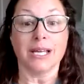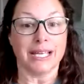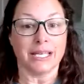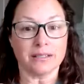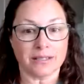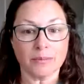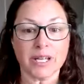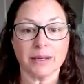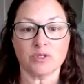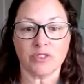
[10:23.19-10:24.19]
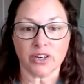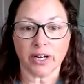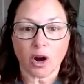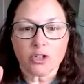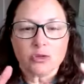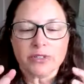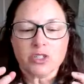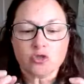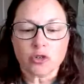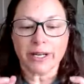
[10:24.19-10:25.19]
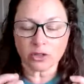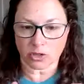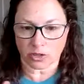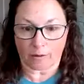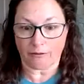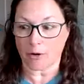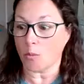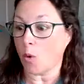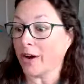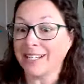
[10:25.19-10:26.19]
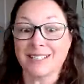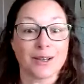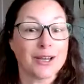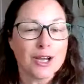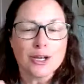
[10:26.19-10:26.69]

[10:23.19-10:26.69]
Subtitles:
It is sometimes very hard to restrain yourself from wanting to